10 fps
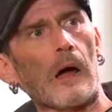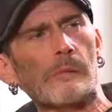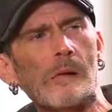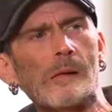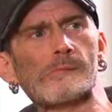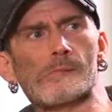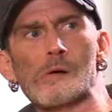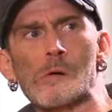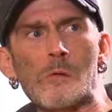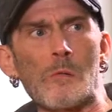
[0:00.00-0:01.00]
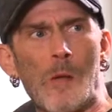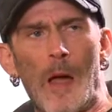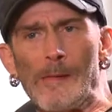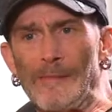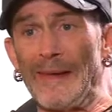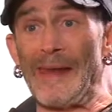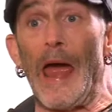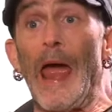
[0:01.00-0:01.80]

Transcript: Up until maybe